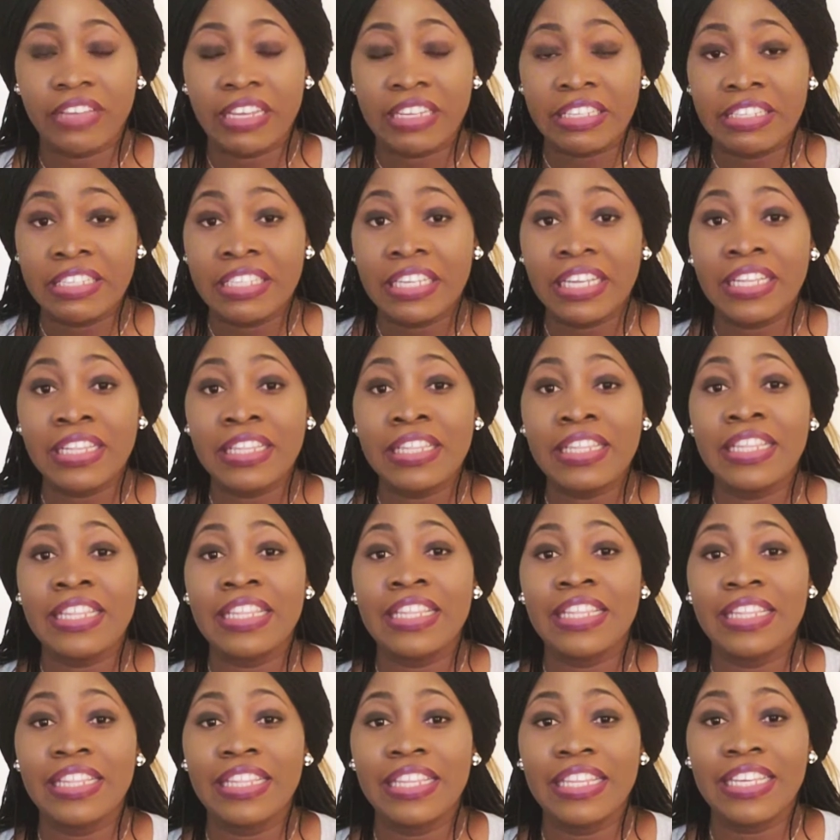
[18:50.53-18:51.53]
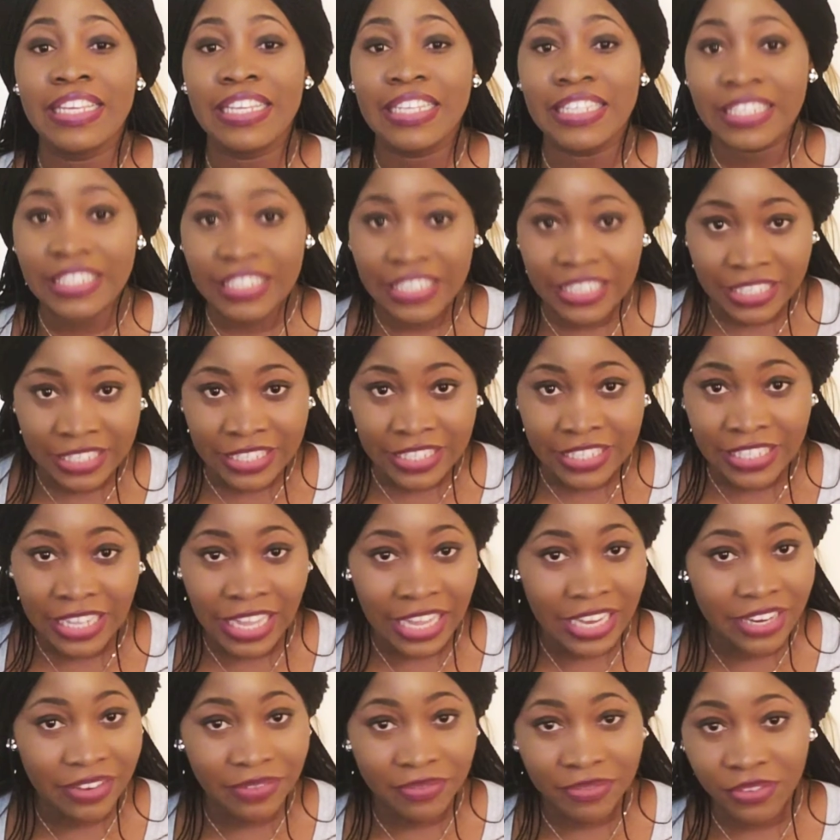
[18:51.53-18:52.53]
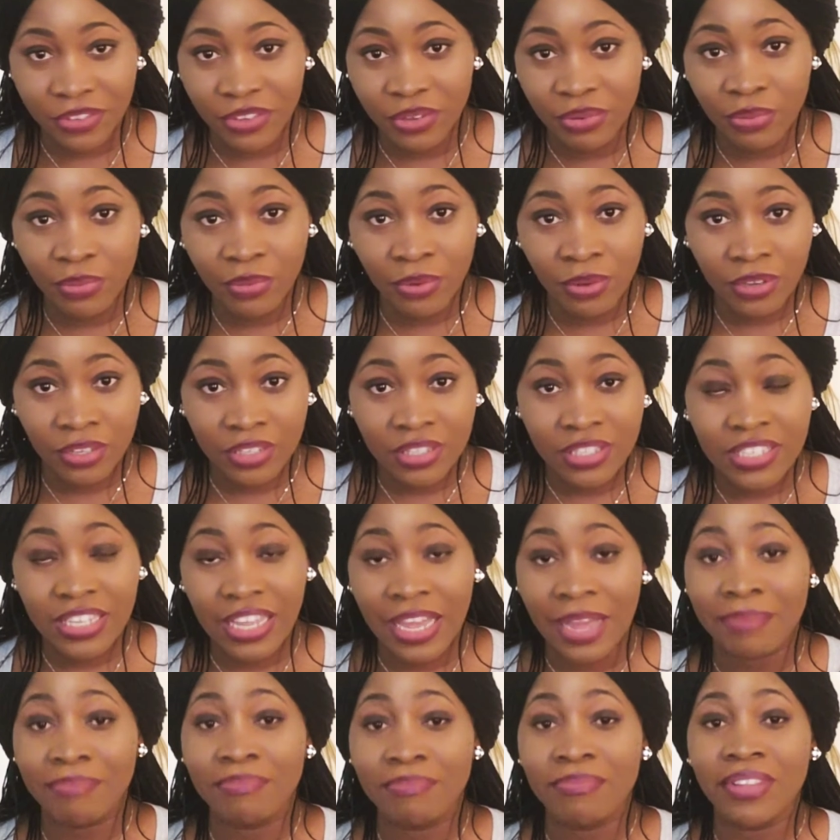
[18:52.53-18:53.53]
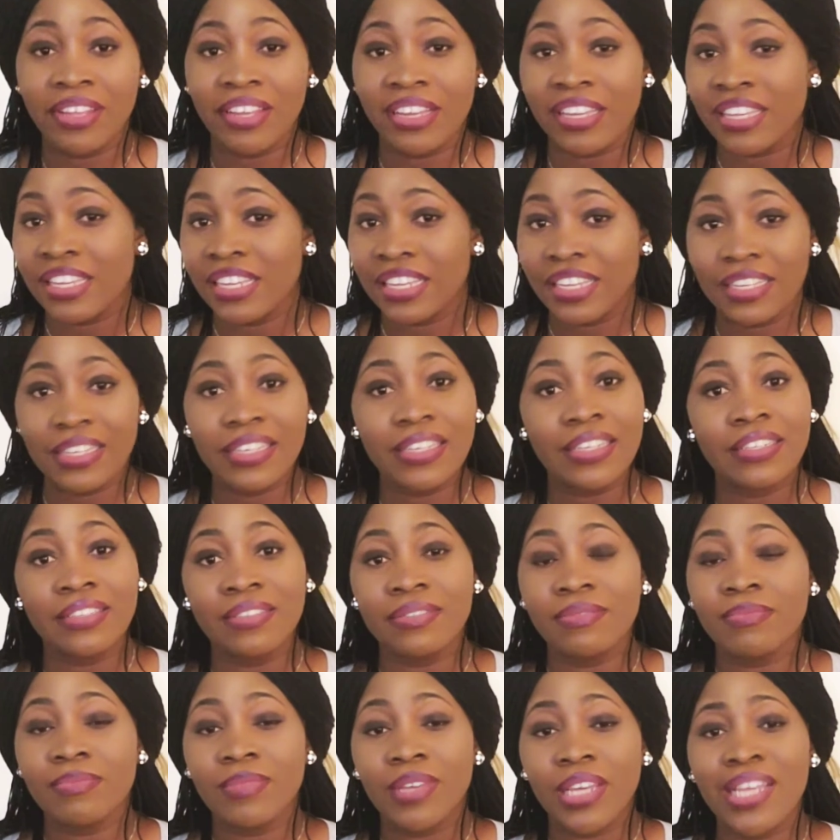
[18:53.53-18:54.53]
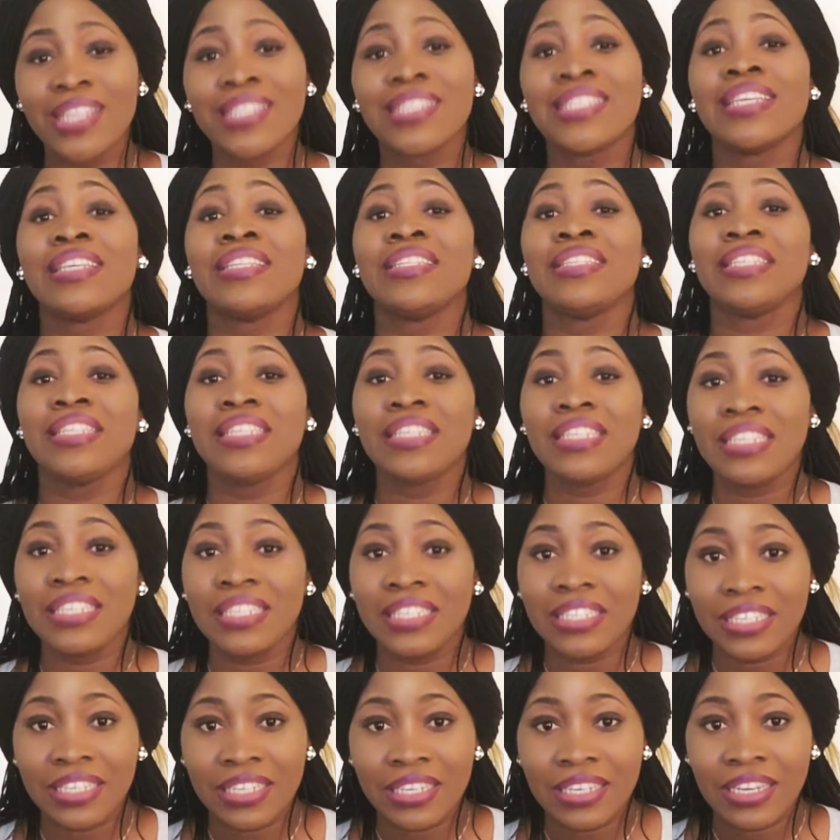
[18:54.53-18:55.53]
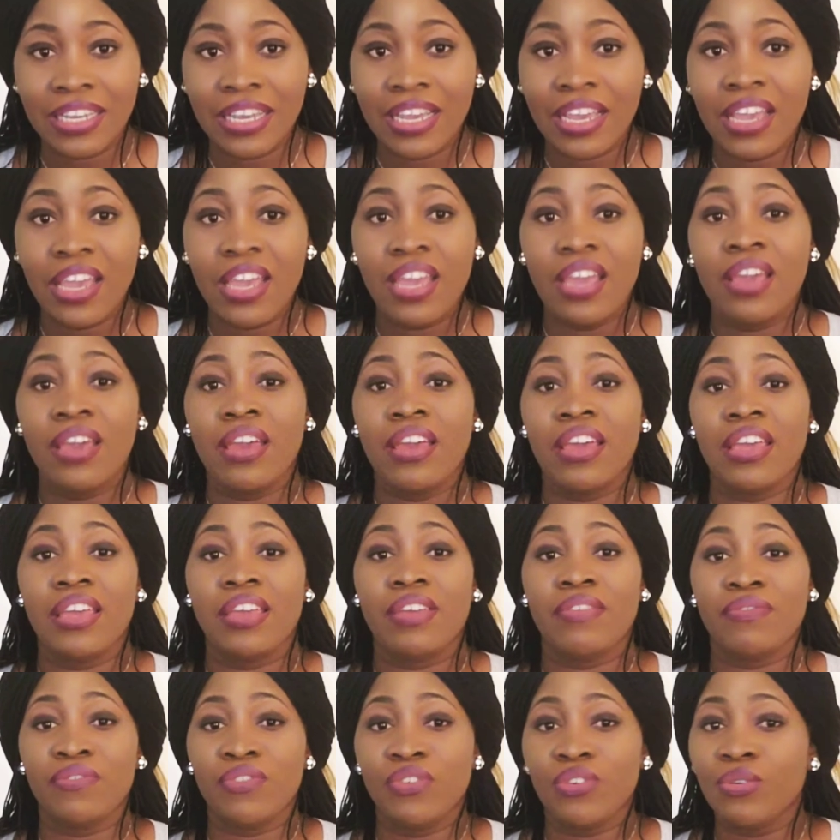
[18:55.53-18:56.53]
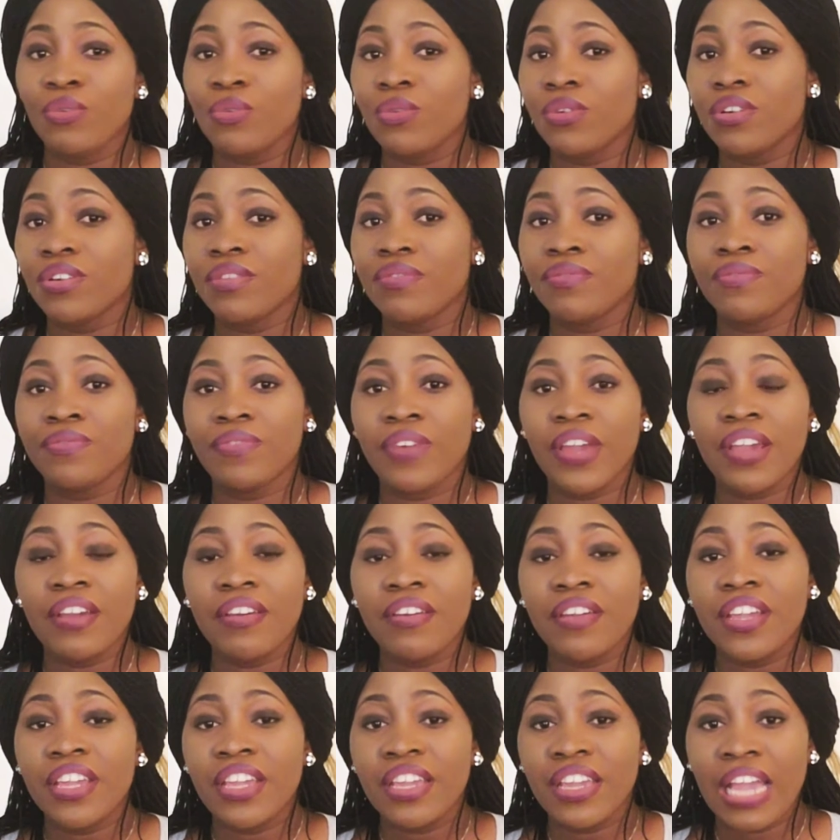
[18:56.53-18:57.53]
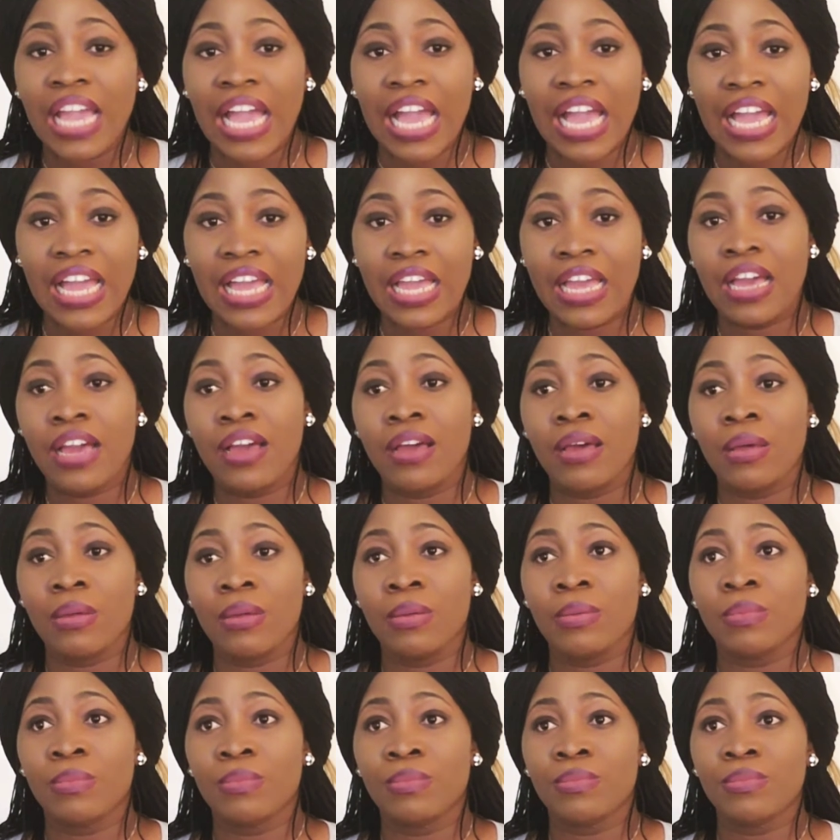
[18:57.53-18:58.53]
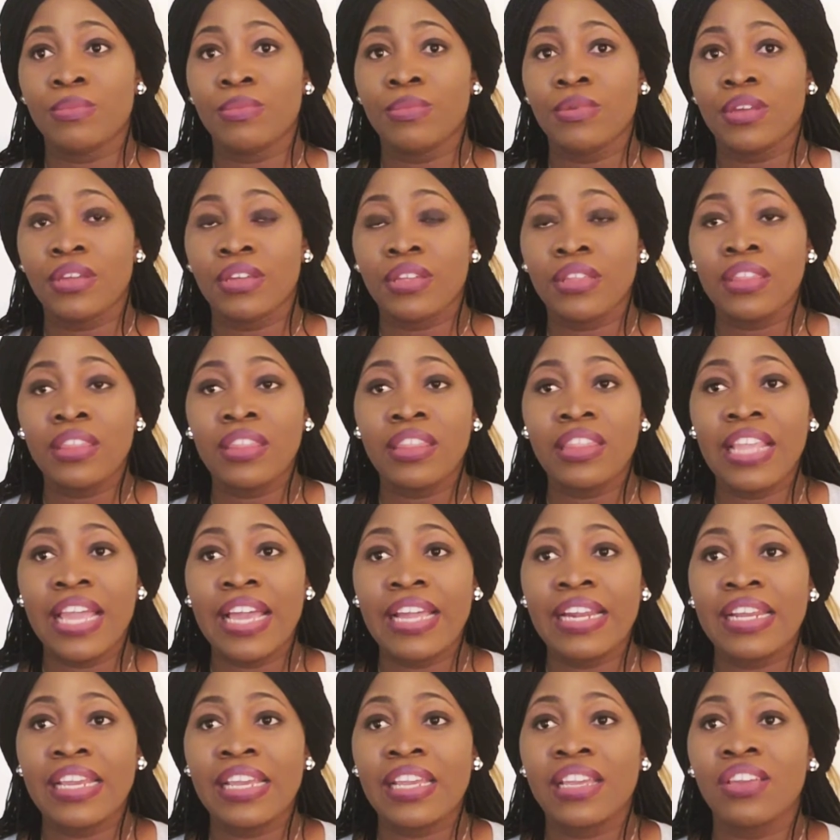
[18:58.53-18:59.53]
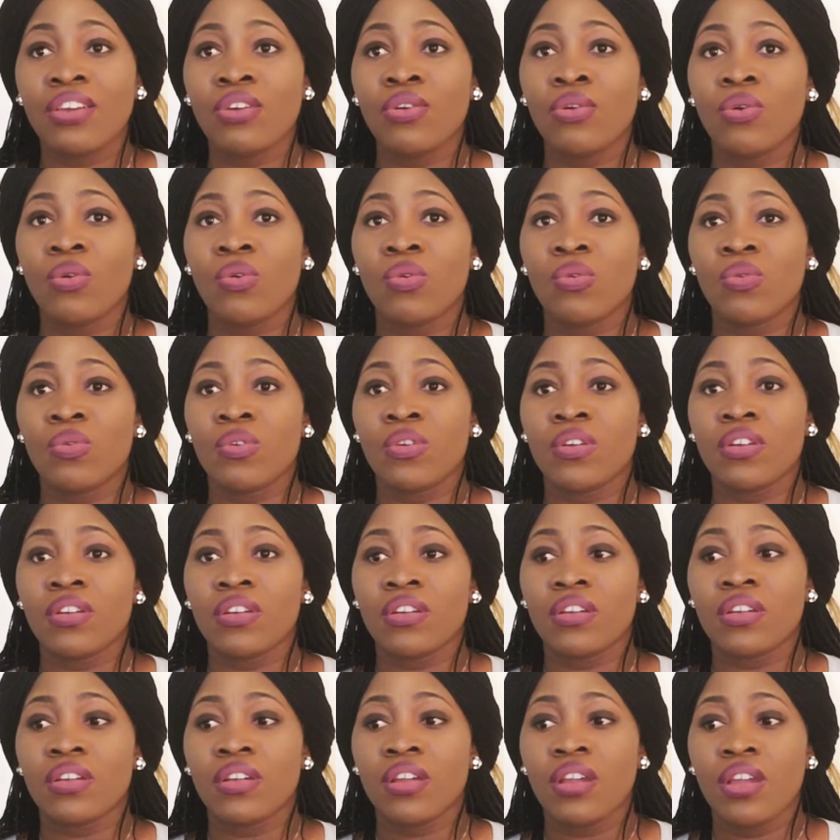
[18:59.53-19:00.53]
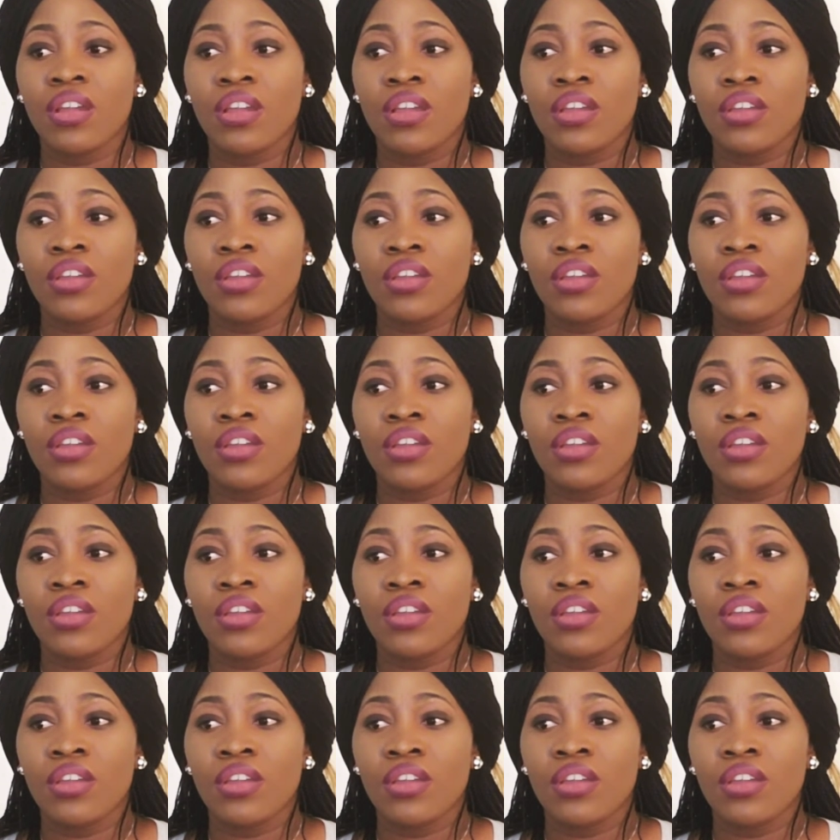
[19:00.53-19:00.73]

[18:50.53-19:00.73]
It's a need. It's not even a want. I'm not kidding. It's a need. If you are very athletic, or